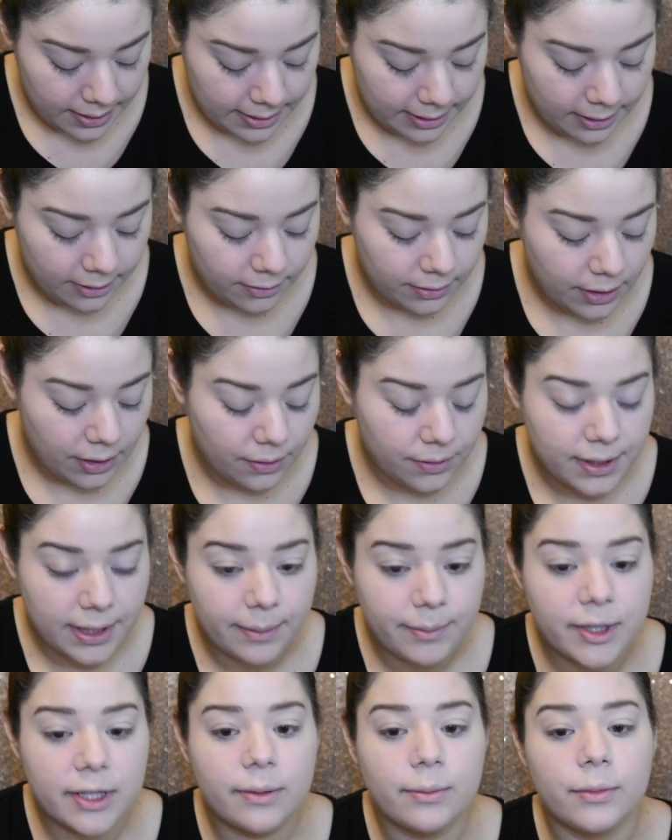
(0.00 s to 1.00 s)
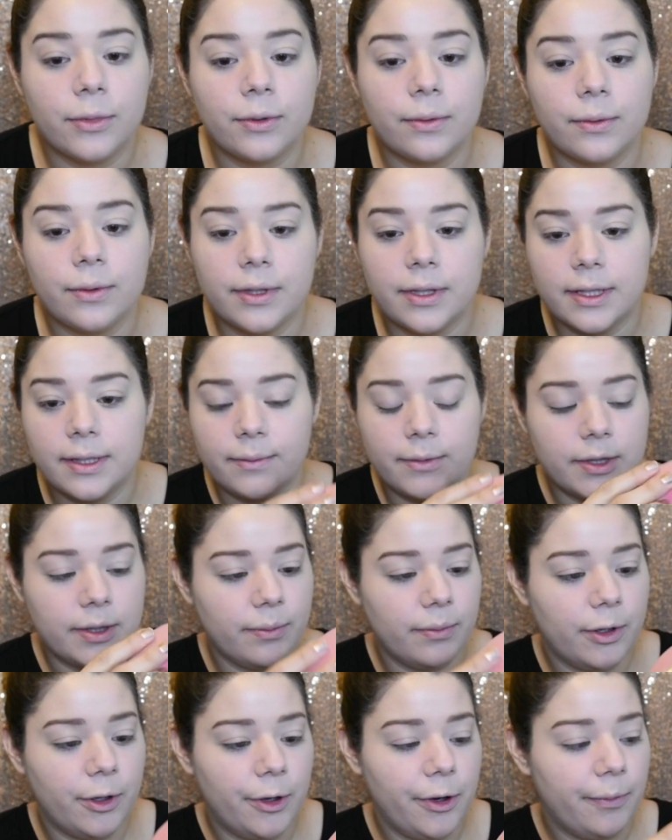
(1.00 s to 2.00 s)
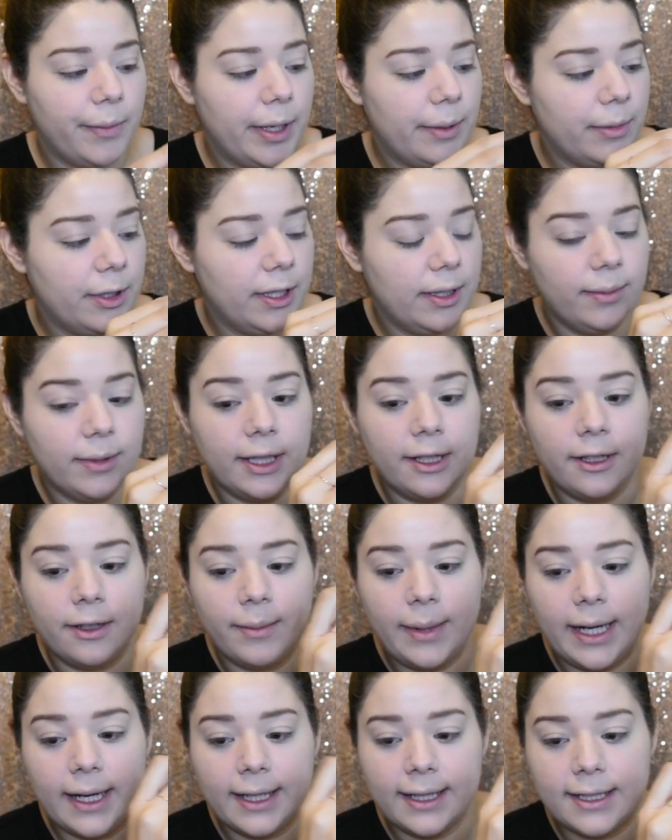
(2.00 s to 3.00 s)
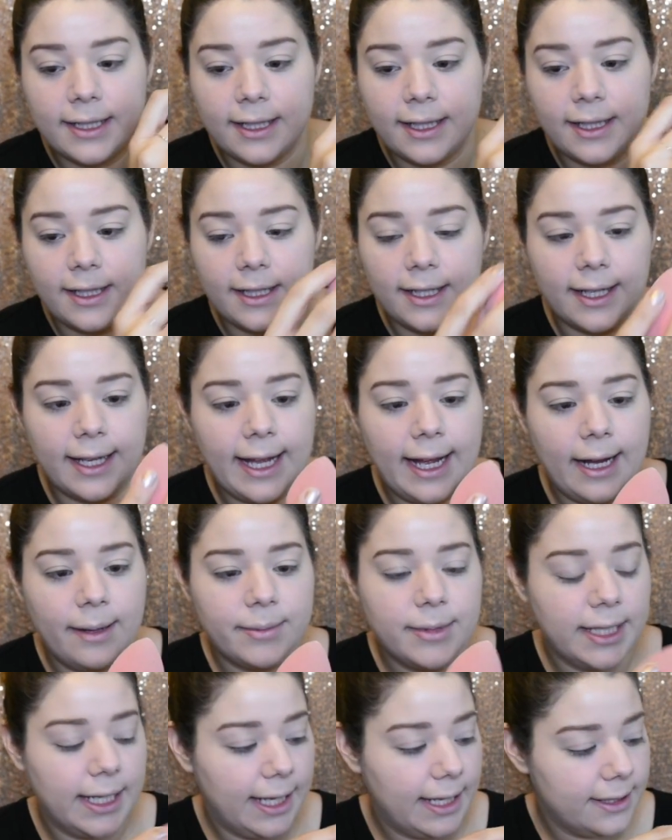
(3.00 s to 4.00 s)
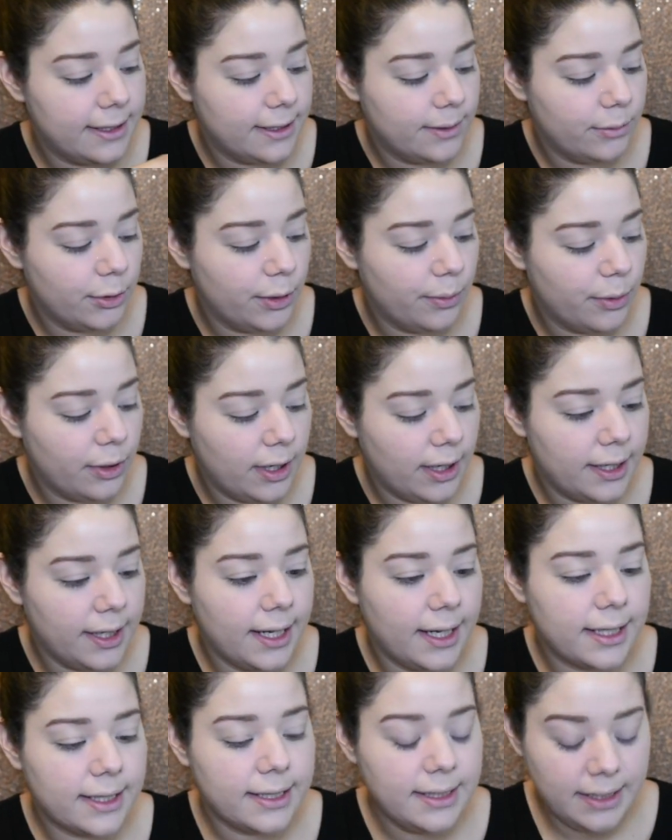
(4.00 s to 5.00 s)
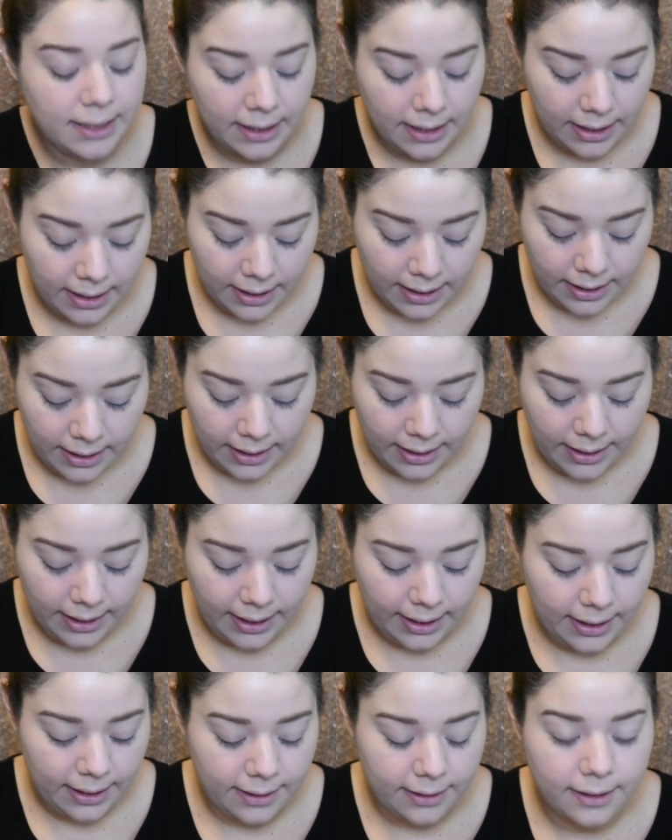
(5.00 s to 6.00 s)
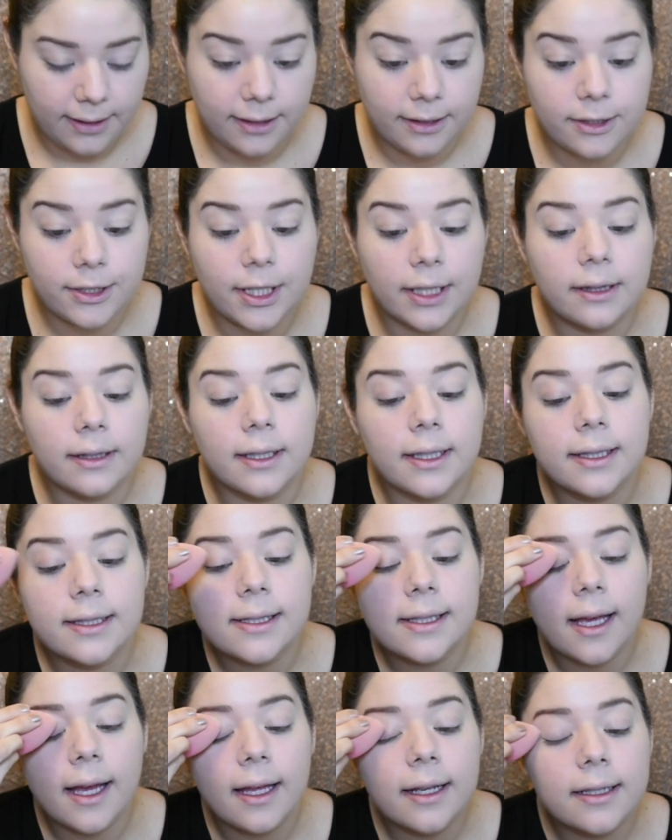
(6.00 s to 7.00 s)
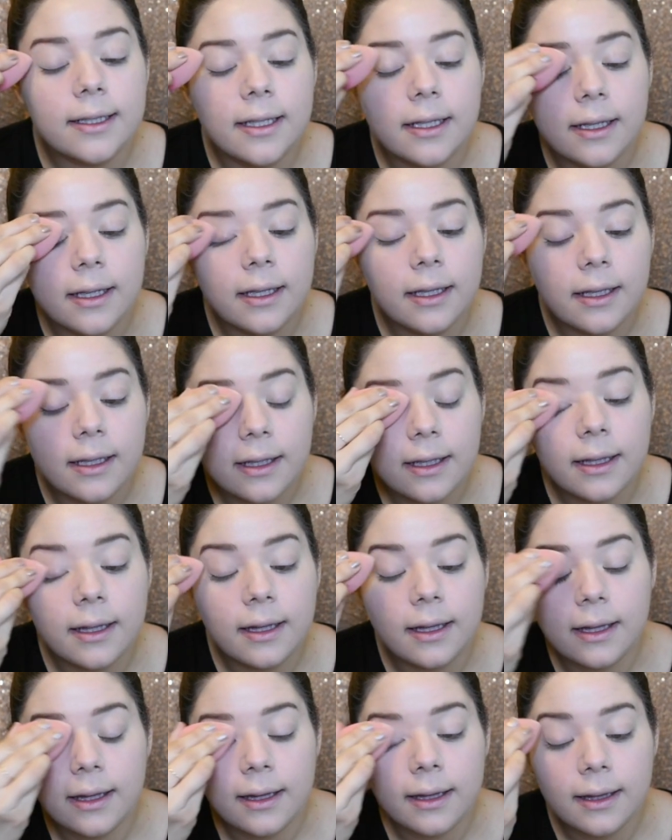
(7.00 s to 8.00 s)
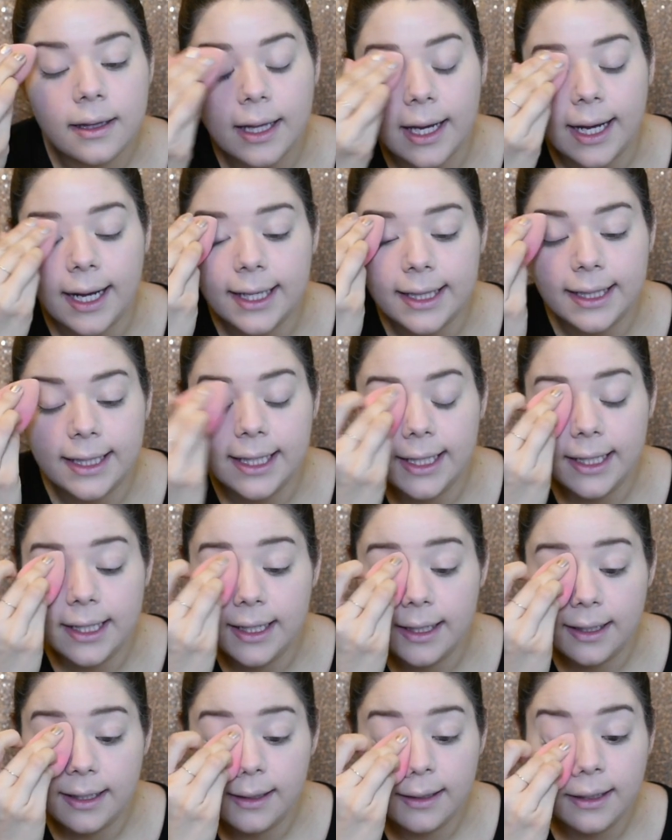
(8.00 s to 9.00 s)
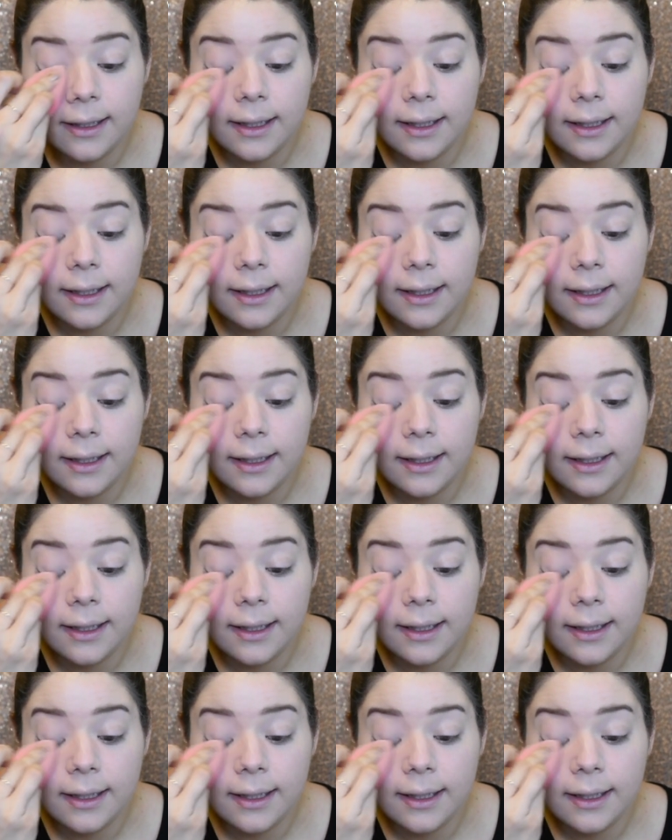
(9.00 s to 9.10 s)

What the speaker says: And I'll go dip some more of my beauty blender back into the cap to get some more product and gently set the eyelid.